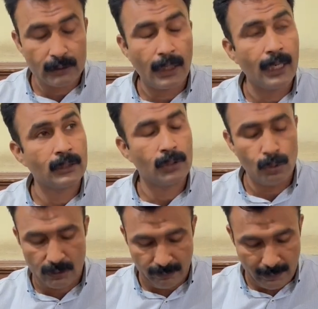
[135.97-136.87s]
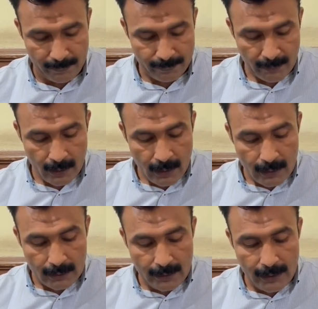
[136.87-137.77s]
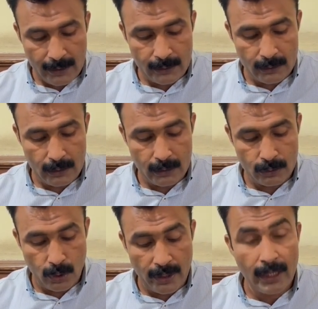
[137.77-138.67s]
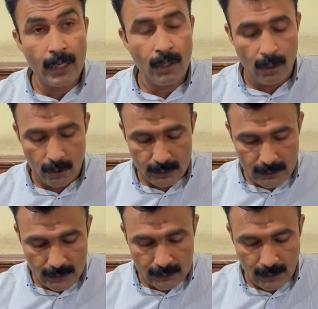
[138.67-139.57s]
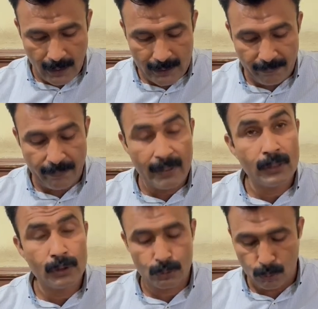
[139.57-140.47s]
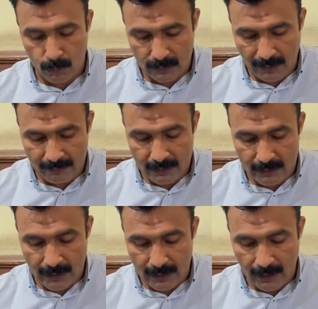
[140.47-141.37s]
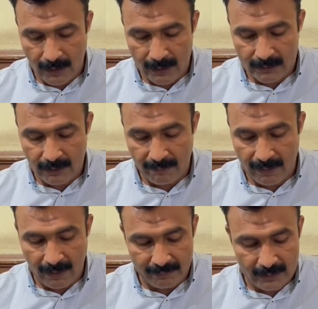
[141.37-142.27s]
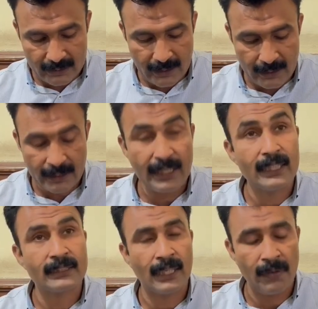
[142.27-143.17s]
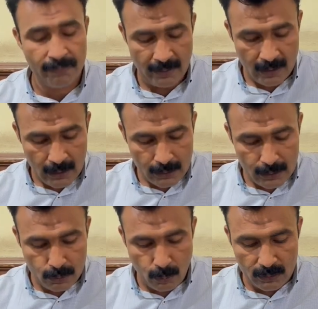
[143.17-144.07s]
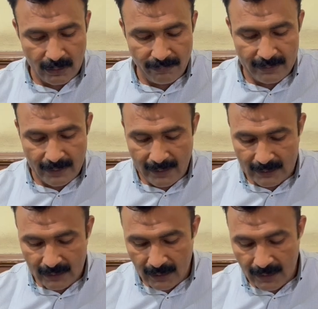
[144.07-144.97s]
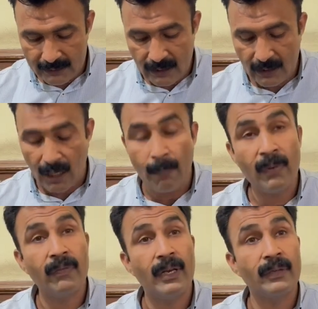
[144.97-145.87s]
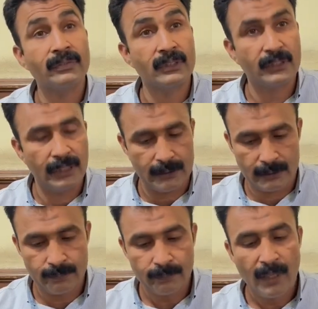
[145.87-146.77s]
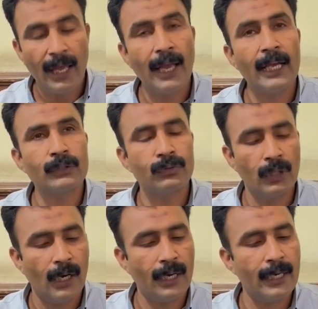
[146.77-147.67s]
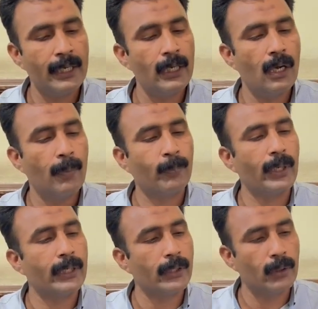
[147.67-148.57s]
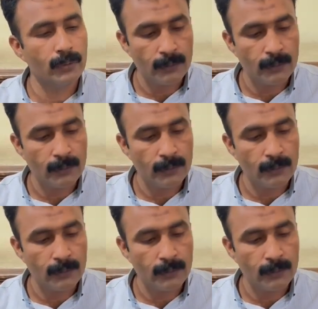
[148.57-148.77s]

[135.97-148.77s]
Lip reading: exclusively. Their juridical origins are different. The source of the state law is the will of the state itself. The source of international law is the common will of states, as we already pointed out.